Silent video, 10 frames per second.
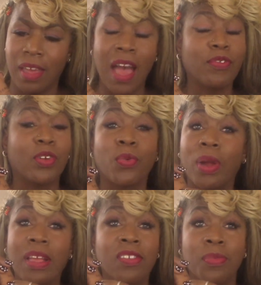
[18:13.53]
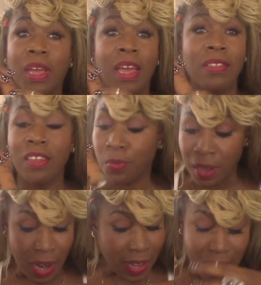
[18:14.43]
I have to race, man.
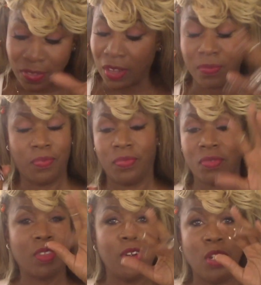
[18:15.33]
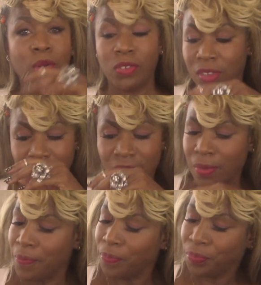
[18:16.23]
And I got the
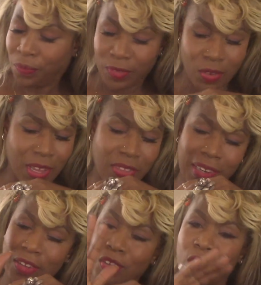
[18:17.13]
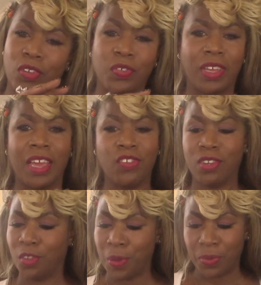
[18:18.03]
notice. You get that little notification.
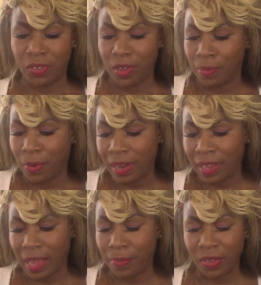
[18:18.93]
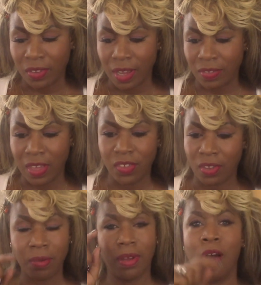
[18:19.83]
Those people still break camp. It's like things
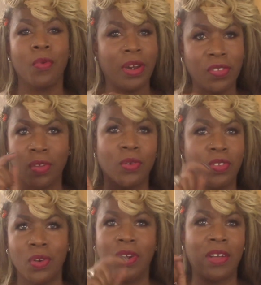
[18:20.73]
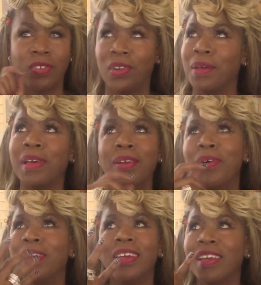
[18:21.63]
are already sold out. So I'm like,
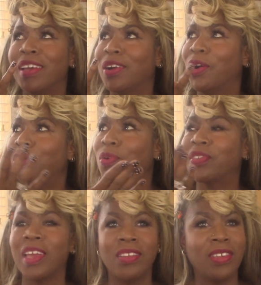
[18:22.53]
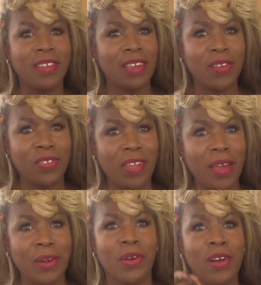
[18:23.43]
well, who's getting the
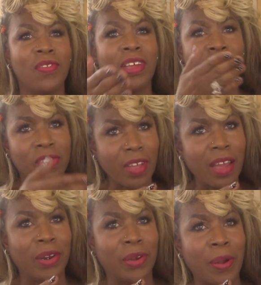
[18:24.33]
insider of the insider?